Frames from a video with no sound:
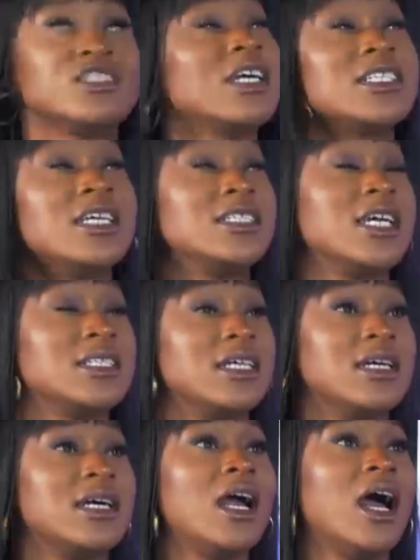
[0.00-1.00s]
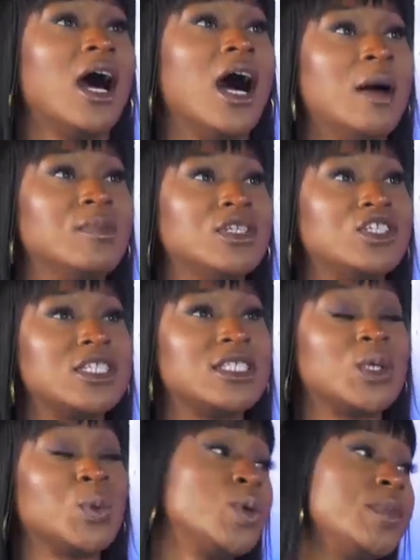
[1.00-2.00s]
Shatta and Shatta. Um, it's
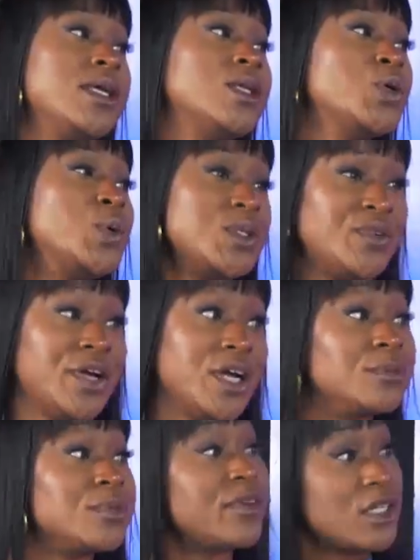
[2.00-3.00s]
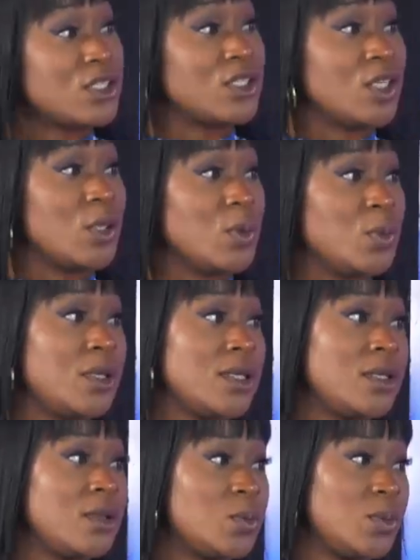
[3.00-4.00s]
just the woman who was very unprofessional with
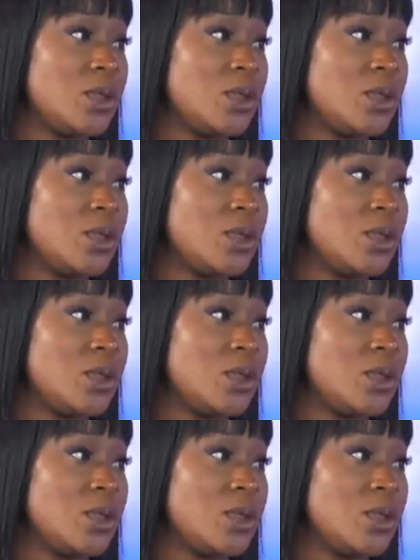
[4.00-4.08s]
okay.